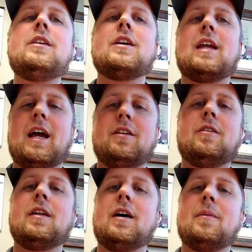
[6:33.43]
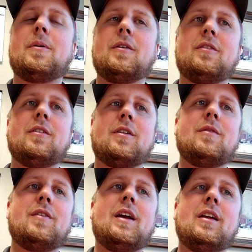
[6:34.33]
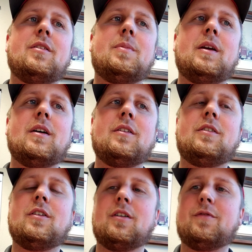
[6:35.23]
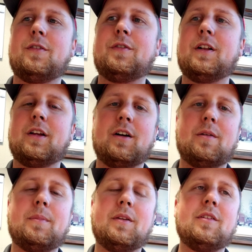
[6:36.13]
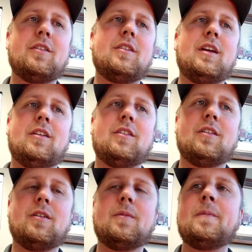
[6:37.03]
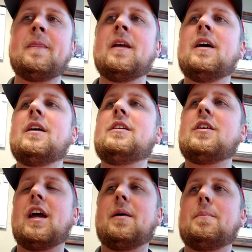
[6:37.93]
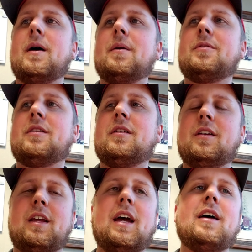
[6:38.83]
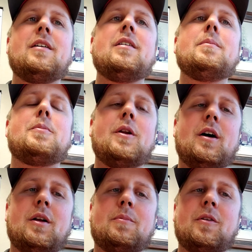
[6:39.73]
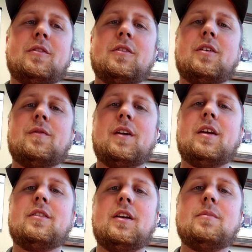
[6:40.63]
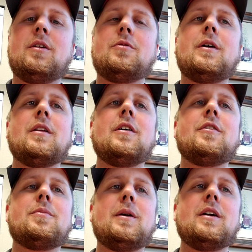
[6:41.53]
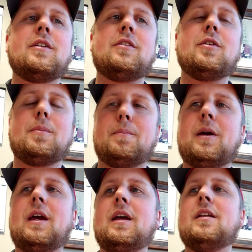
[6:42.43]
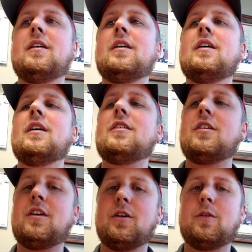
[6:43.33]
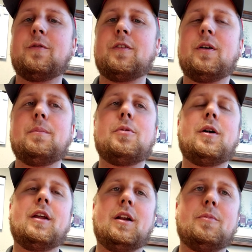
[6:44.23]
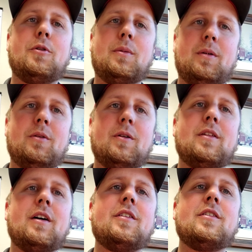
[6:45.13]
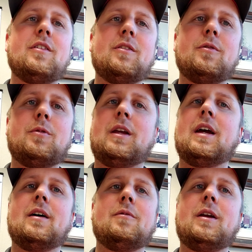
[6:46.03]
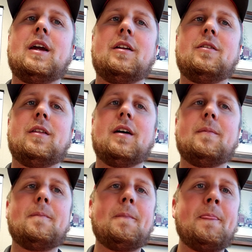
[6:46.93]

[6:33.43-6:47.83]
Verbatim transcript: you can't do that in personal conveyance because you're fulfilling our business needs. So you can't bob, you can't put it on personal conveyance in between loads because you're paid to go from point A to point B with us, so we can't we can't do that.